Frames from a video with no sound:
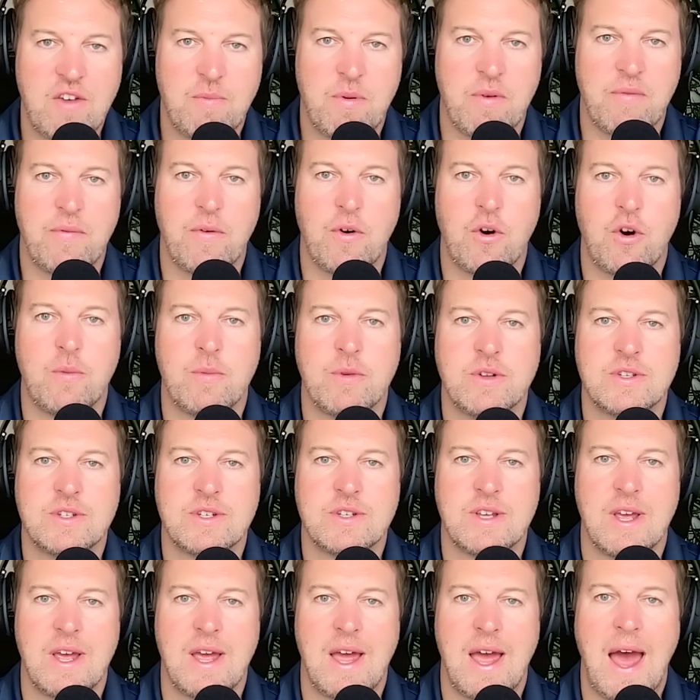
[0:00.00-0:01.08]
performance,
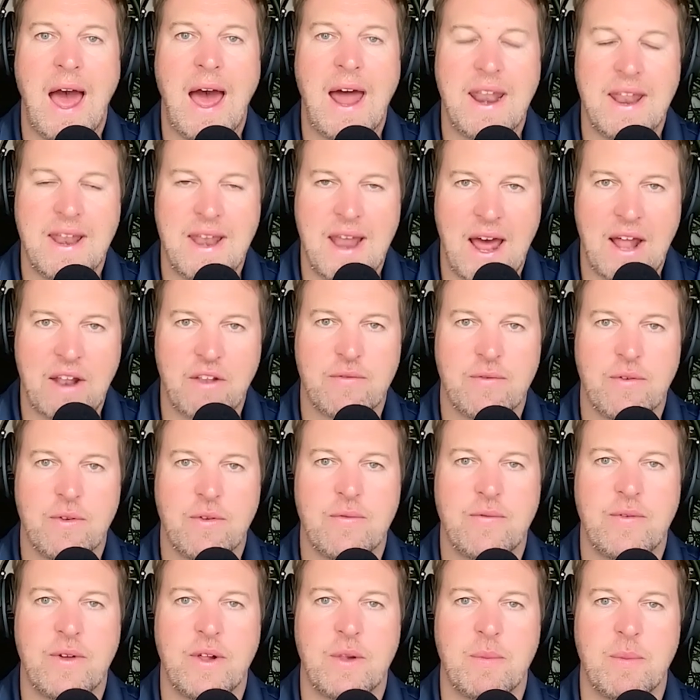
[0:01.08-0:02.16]
and enhance
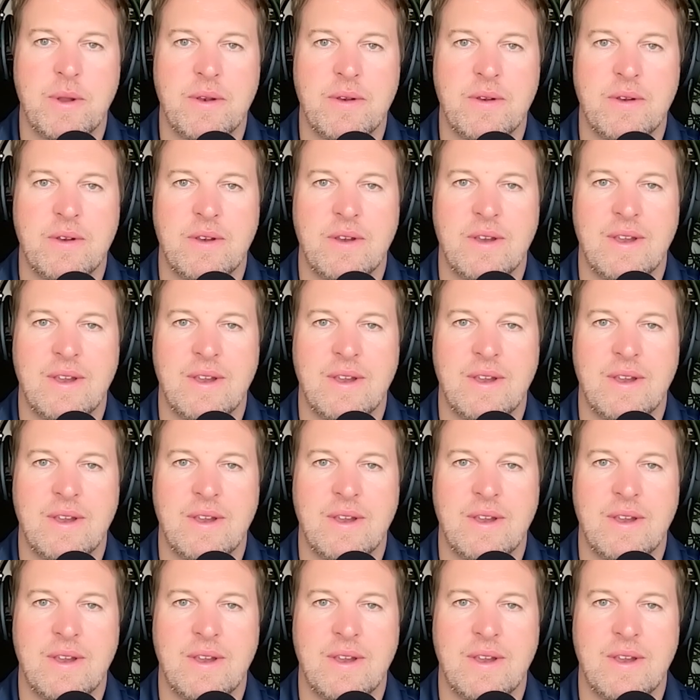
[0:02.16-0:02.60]
fulfillment.